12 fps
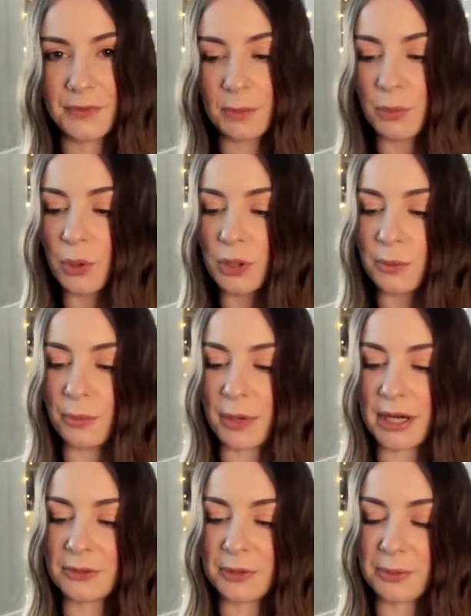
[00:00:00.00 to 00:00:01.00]
Portable
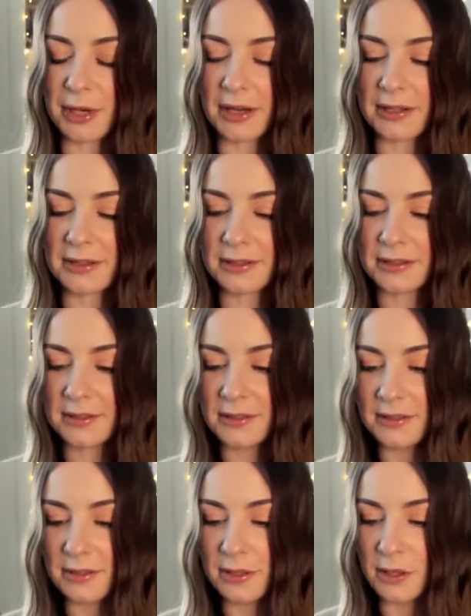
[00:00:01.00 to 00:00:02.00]
Battery Pack.
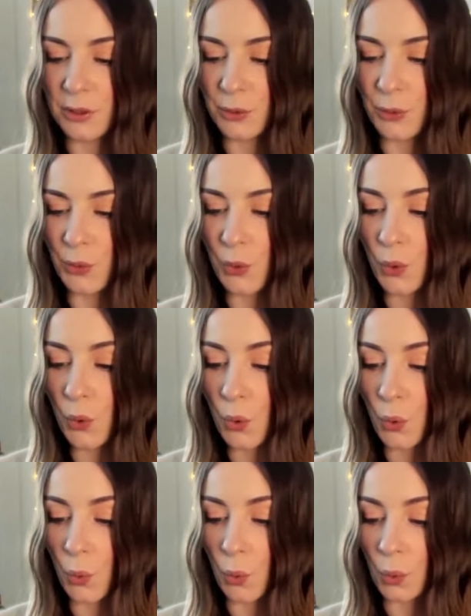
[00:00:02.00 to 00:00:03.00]

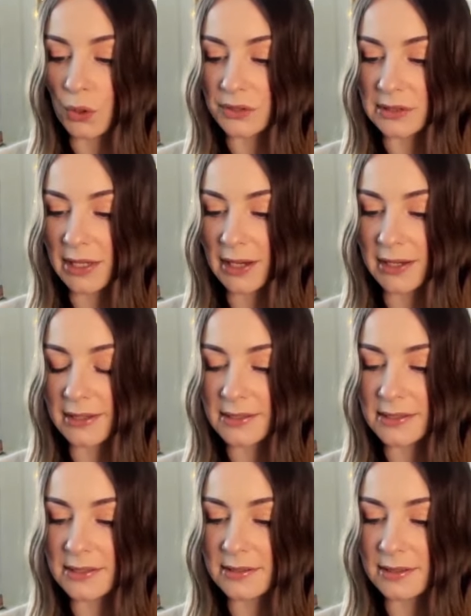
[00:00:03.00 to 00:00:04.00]
Oh,
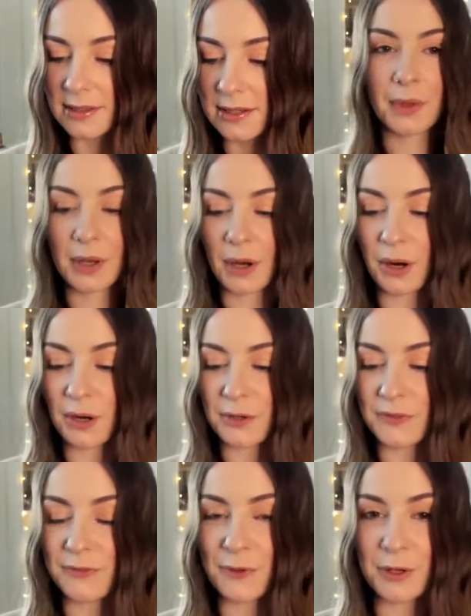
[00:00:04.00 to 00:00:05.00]
nice! Our
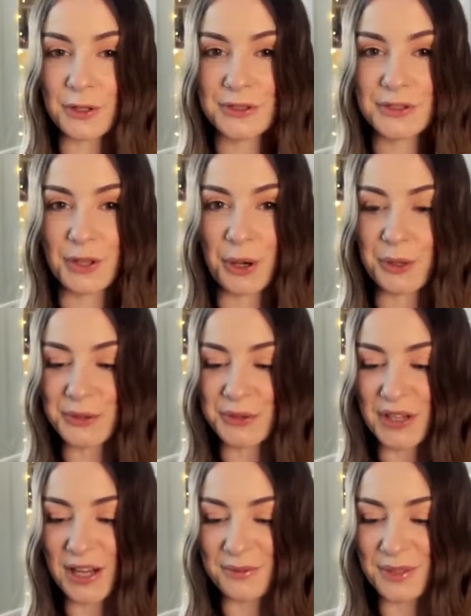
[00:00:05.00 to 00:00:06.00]
first
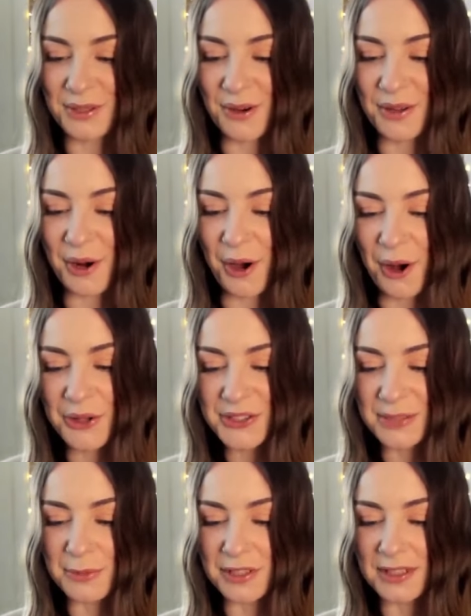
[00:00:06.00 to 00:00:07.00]
Ultra, and we got
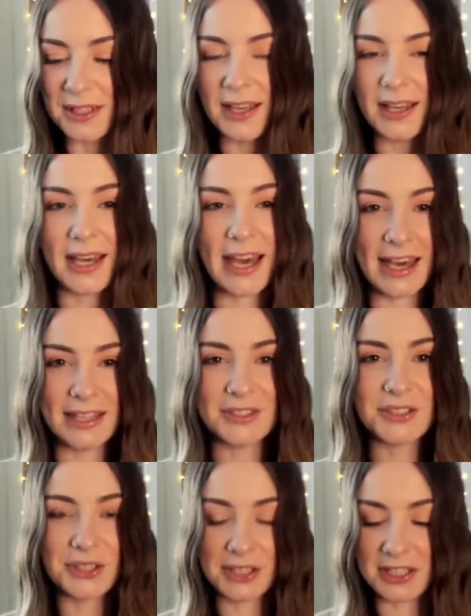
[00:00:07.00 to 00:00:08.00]
Ultimate
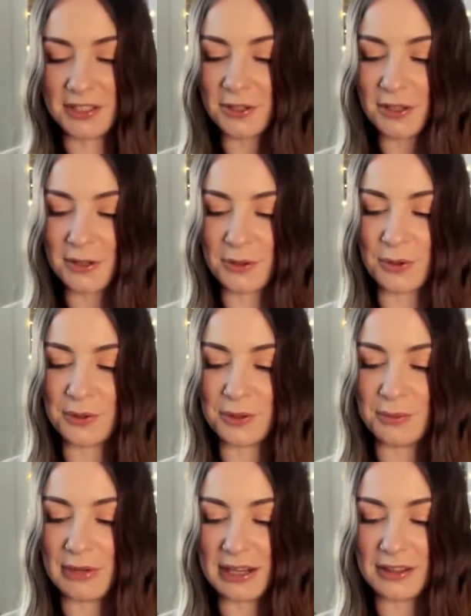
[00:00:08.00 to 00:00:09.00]
Ancient Gear
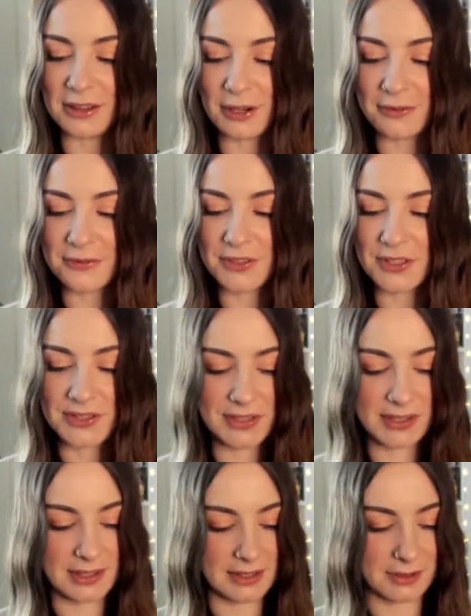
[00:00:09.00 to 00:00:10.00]
Golem. Love to
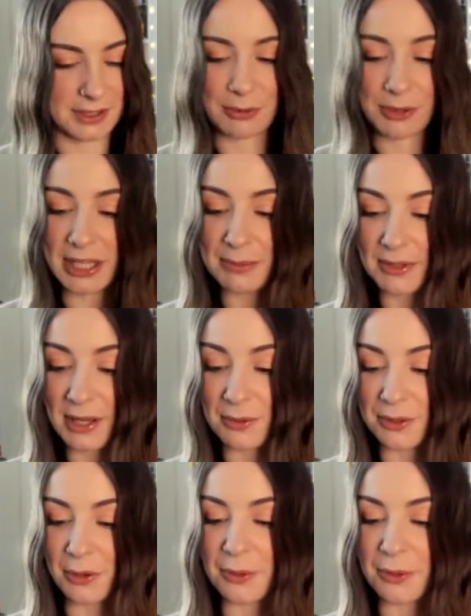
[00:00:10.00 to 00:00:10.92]
see it. Okay, we're keeping that one out.